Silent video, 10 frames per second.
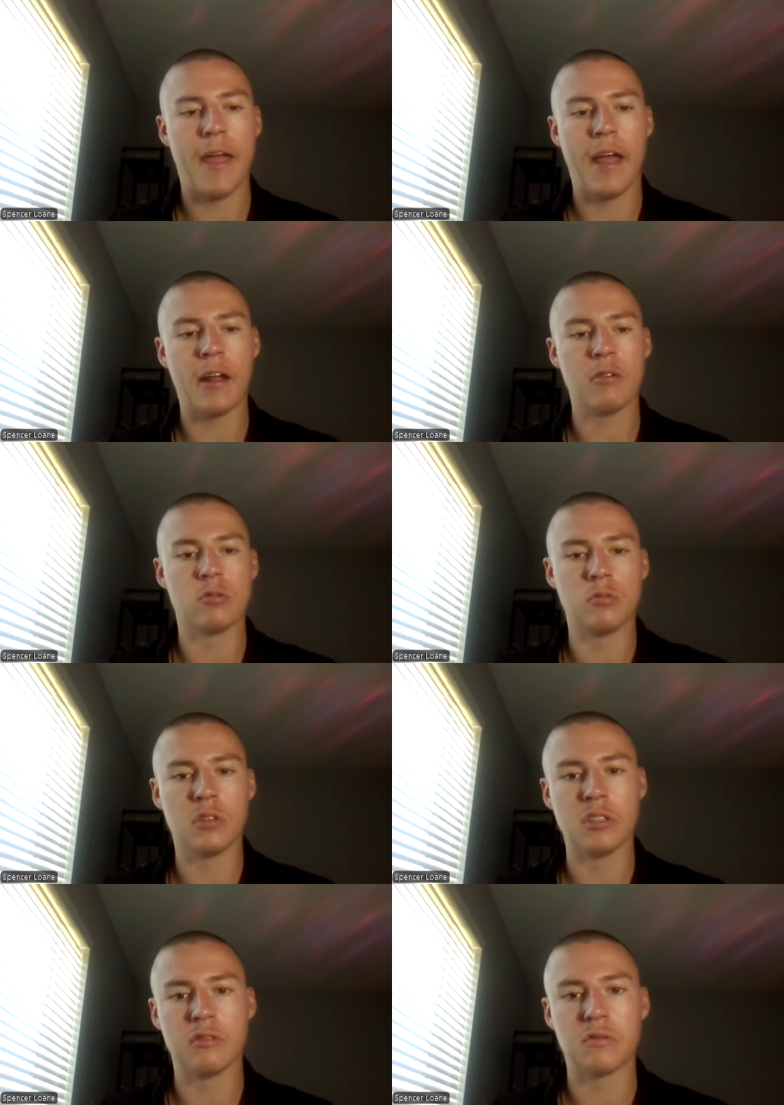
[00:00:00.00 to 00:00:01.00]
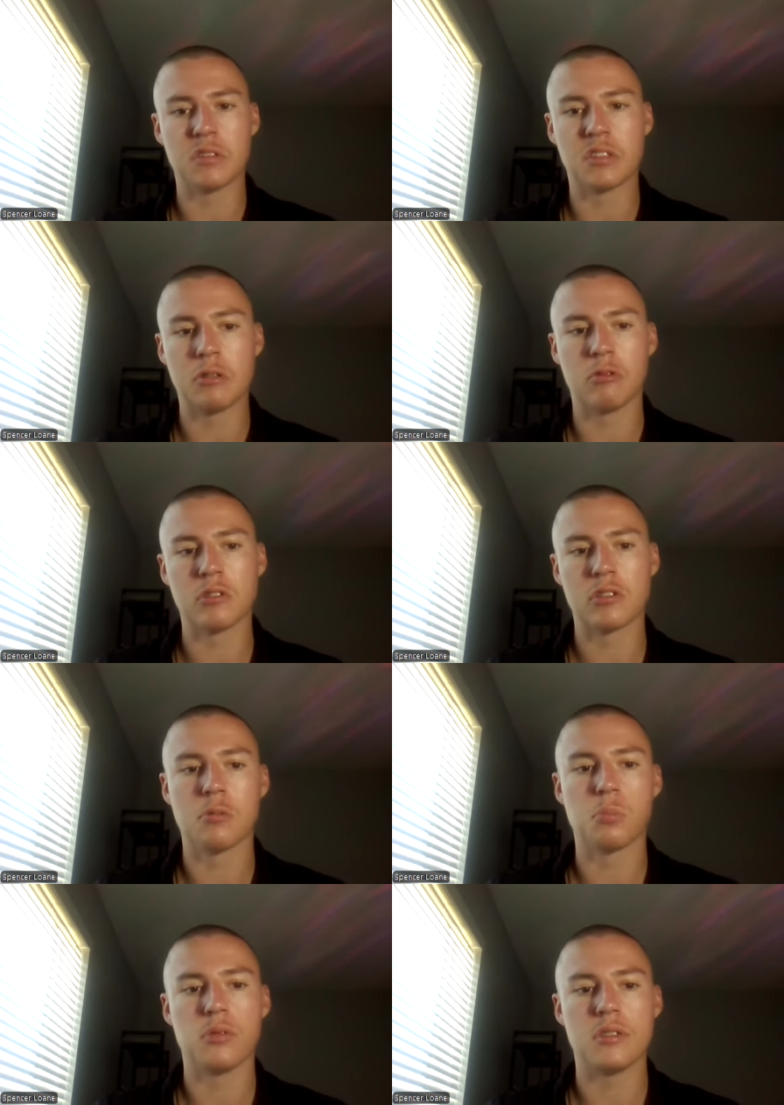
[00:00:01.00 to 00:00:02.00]
And it was a really terrific sequence.
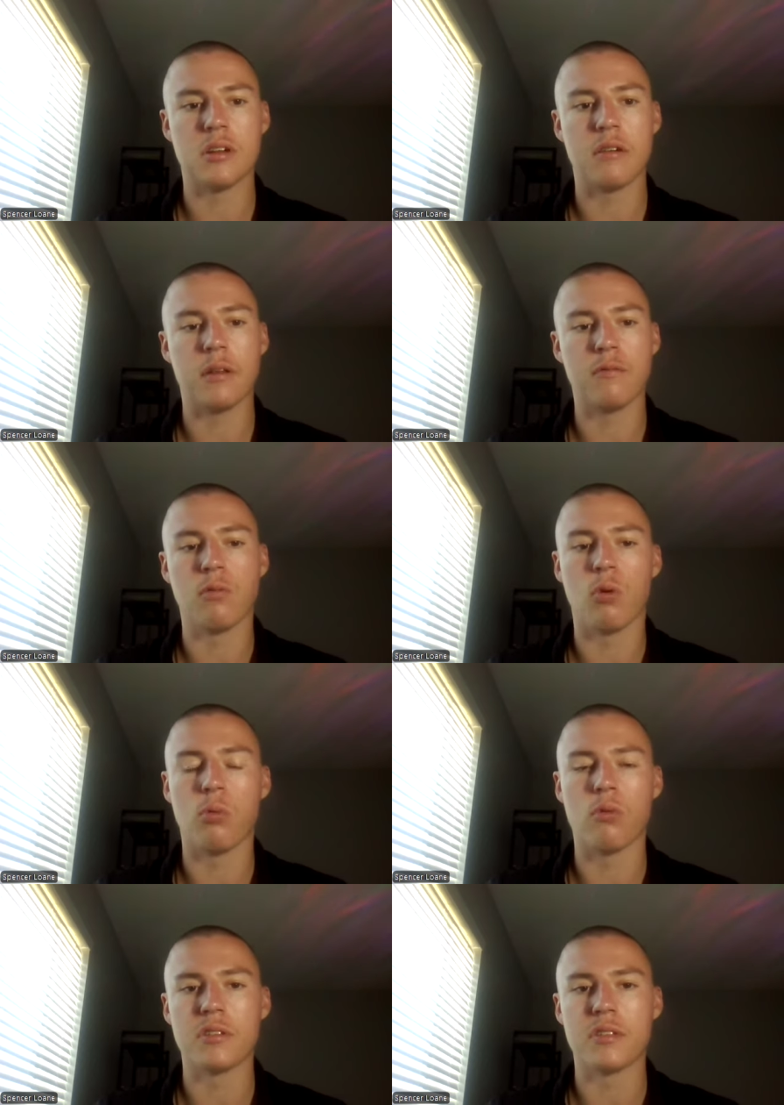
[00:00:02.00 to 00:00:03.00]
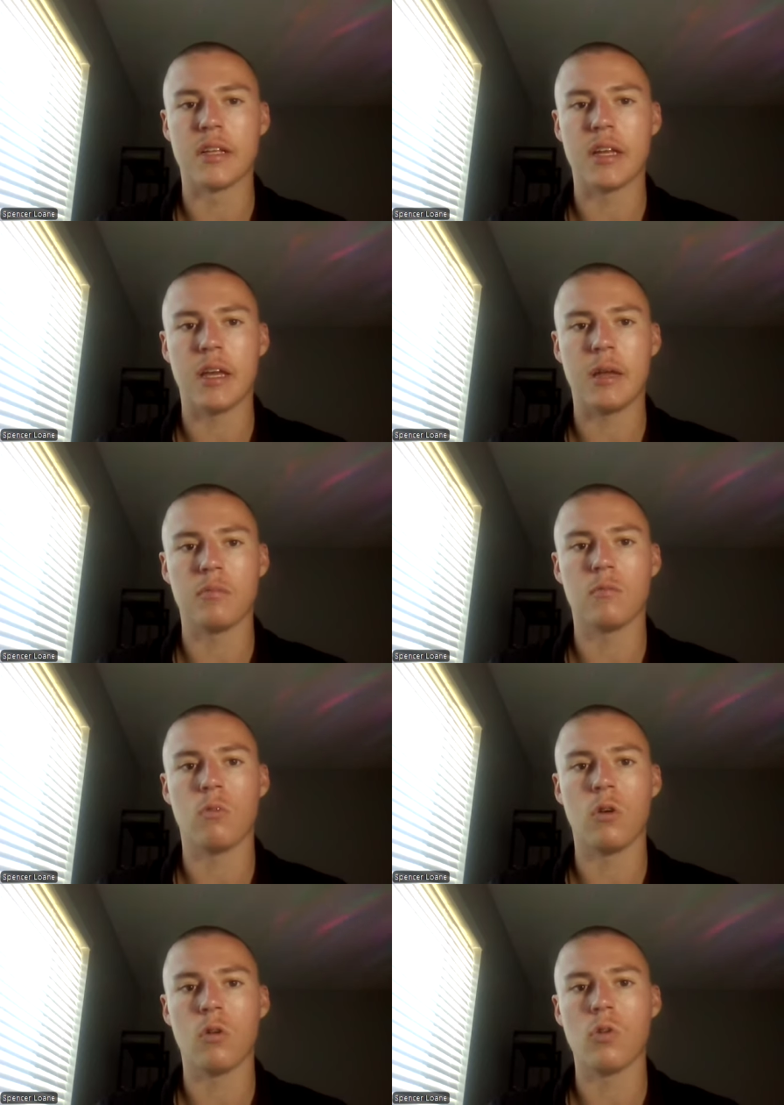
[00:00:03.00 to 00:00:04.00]
Kaprizov had four points in the game,
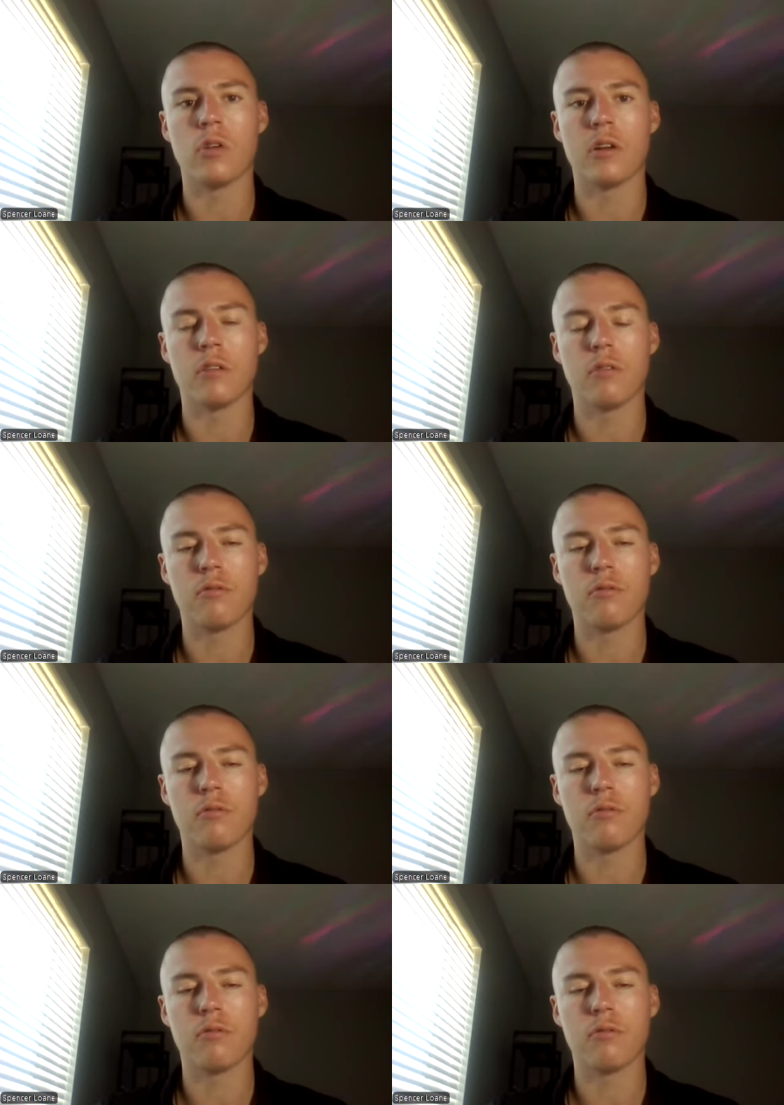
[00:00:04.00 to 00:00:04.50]
one goal, and